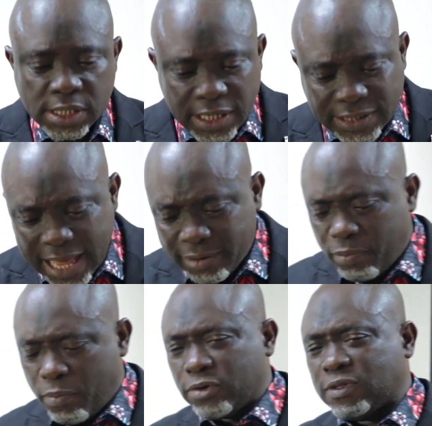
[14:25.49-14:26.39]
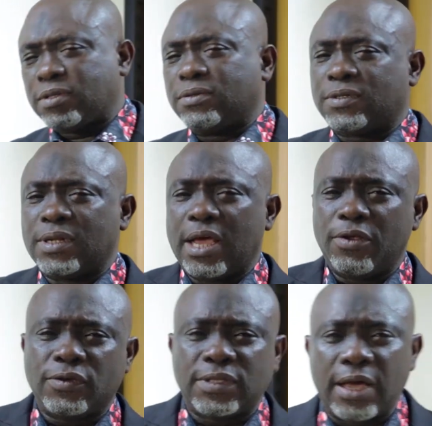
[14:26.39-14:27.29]
These are most
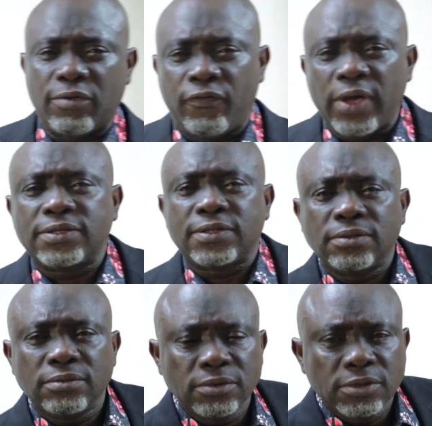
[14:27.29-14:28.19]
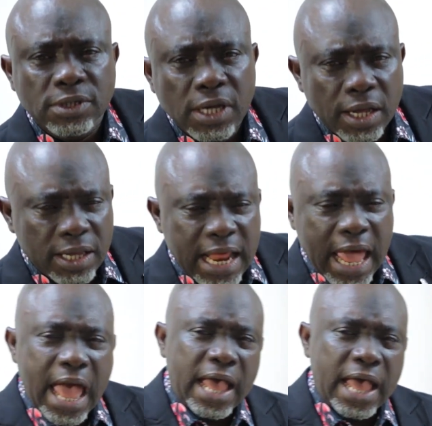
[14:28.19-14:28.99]
scenarios that we face, either